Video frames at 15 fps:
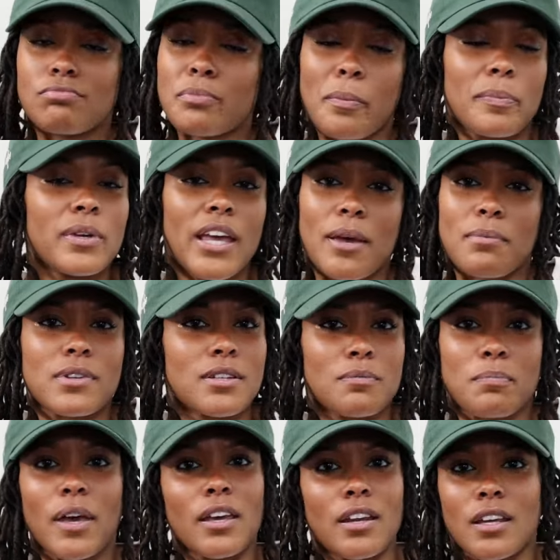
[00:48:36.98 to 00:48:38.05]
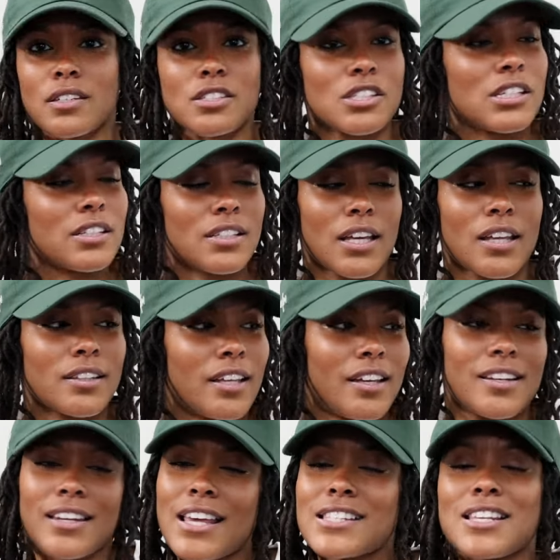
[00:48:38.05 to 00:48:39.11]
be able to pay that shit. That,
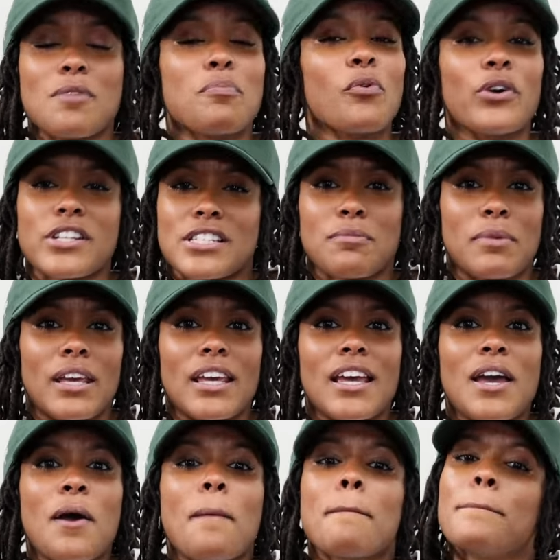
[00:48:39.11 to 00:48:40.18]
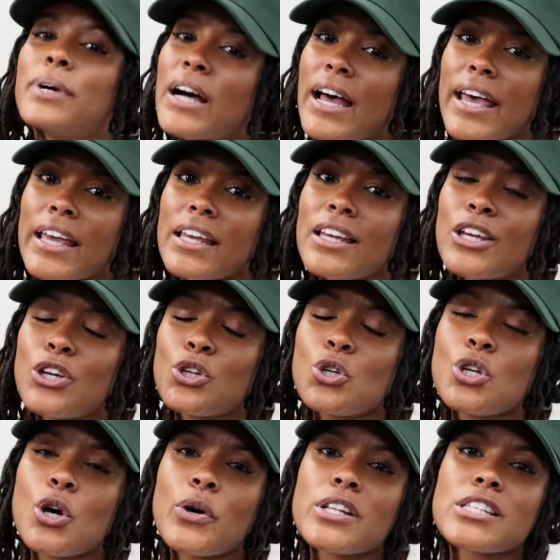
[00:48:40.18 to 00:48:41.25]
that that's important to me. Mm-hmm. But, you
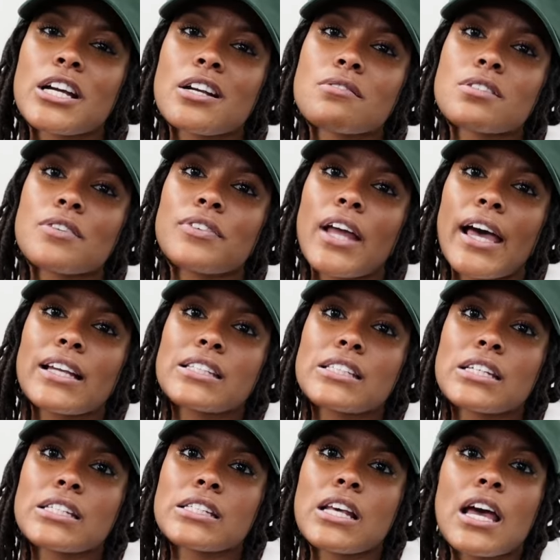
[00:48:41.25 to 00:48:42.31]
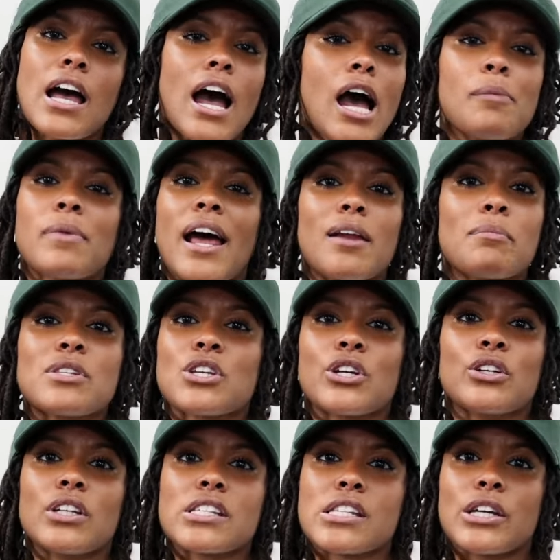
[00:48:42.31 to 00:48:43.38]
know, in terms of like just I'm not a
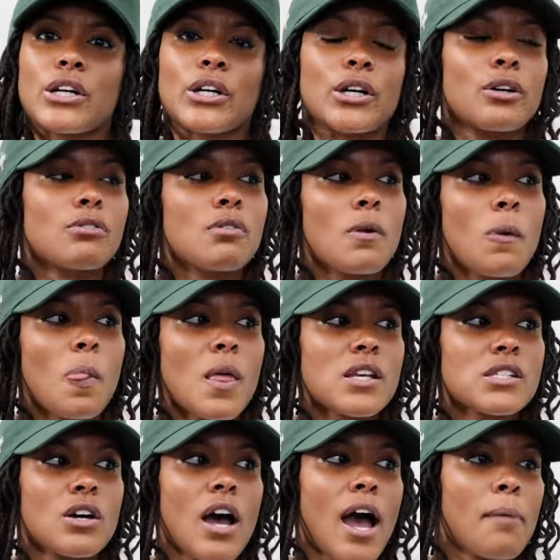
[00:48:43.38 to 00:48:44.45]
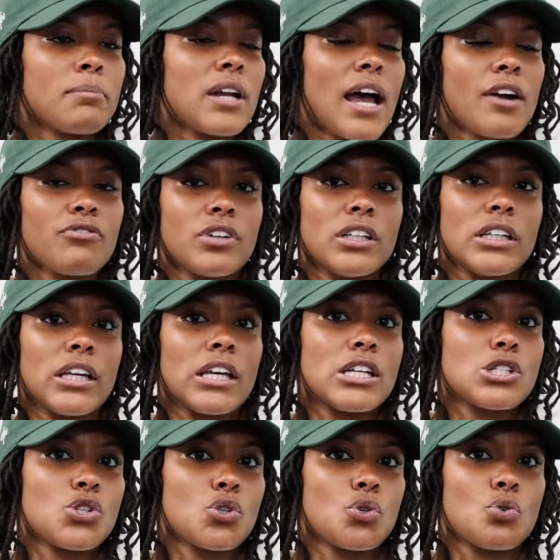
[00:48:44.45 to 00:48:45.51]
materialistic girl. Mm-hmm. So I'm not really
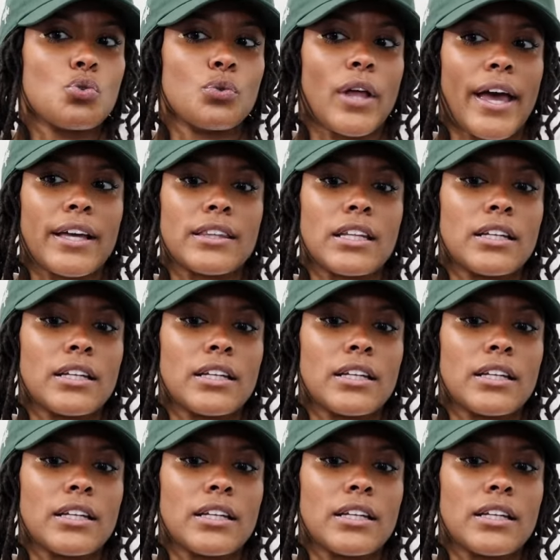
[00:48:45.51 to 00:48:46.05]
into, like, the